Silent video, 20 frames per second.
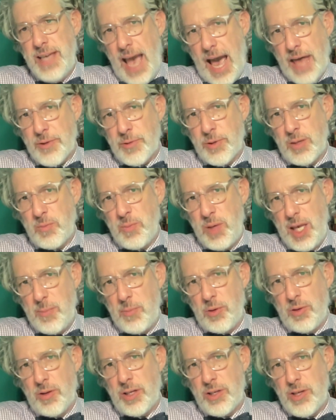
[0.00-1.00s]
gathering
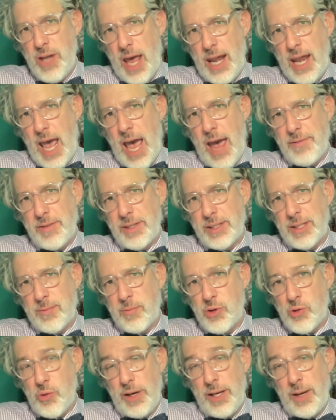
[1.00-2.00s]
people and having
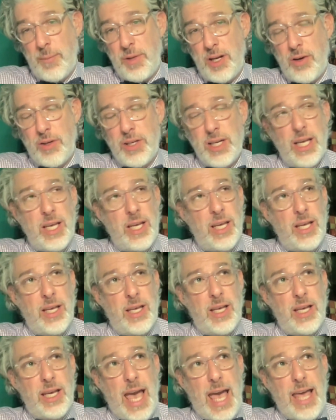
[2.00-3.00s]
them join them,
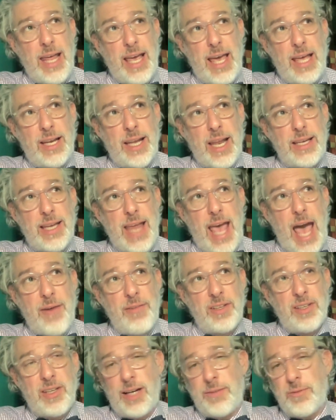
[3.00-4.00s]
and
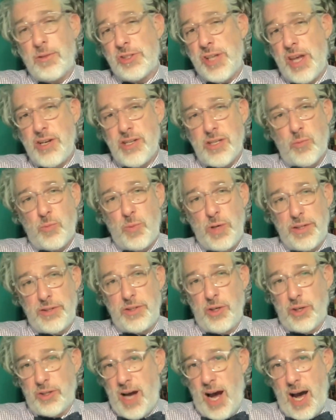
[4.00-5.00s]
having conversation with
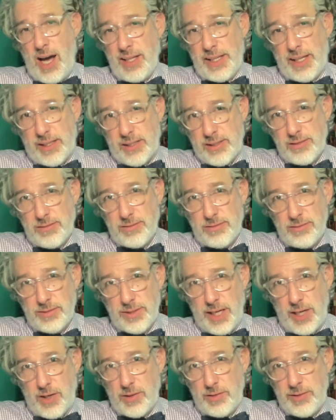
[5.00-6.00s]
your colleagues
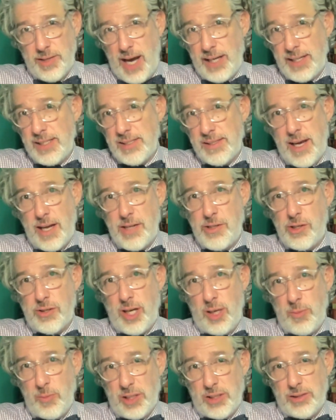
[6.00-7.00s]
that are not inside your
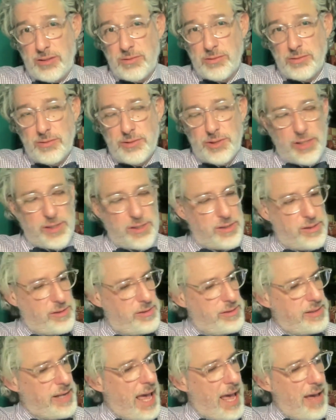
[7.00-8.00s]
company. Just
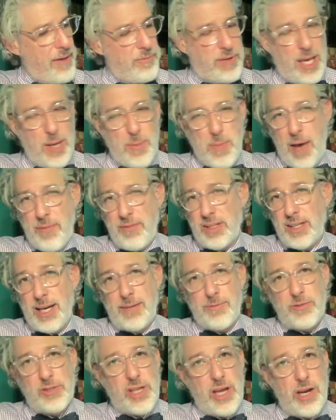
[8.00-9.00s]
keep having
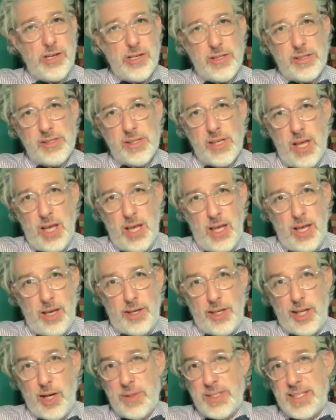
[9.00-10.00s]
conversations.
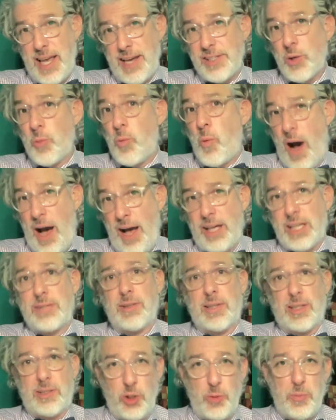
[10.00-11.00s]
It takes a while to
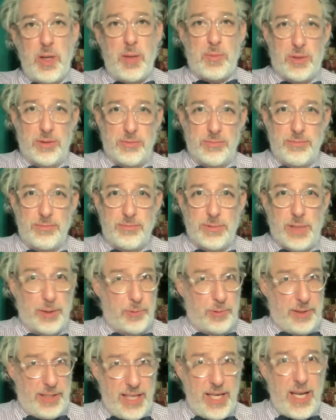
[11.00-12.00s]
recruit people. It
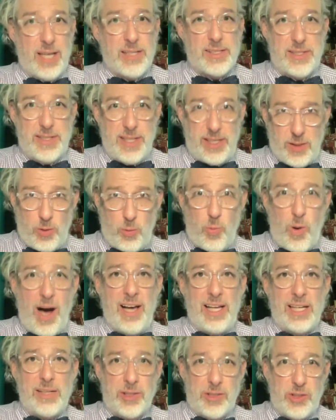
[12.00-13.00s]
really does. It takes a
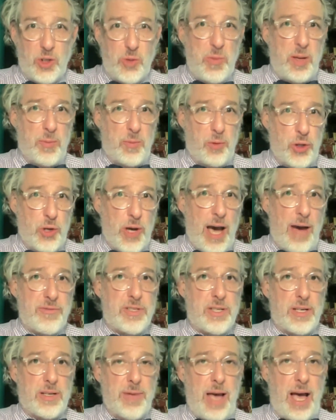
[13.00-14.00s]
while to recruit people. You have
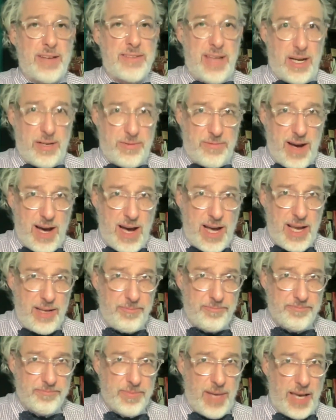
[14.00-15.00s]
to identify
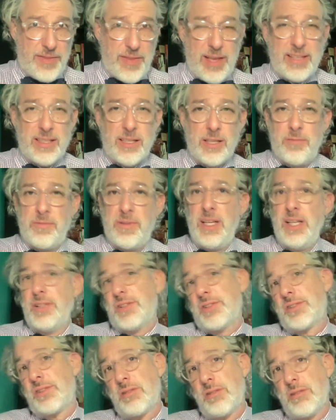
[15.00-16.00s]
and then
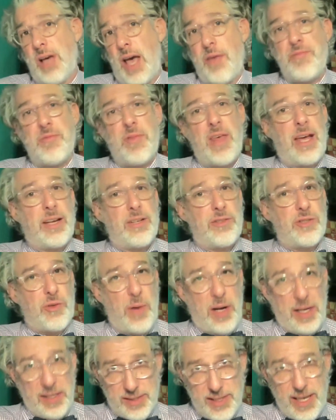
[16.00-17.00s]
convince and then
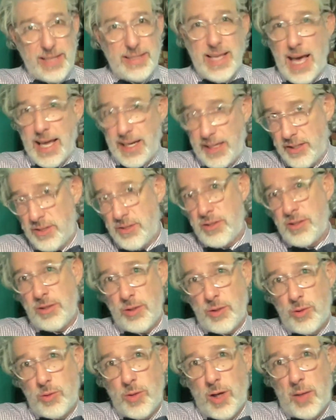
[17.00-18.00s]
translate that
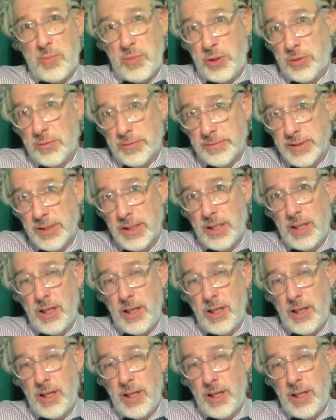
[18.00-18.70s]
into a move.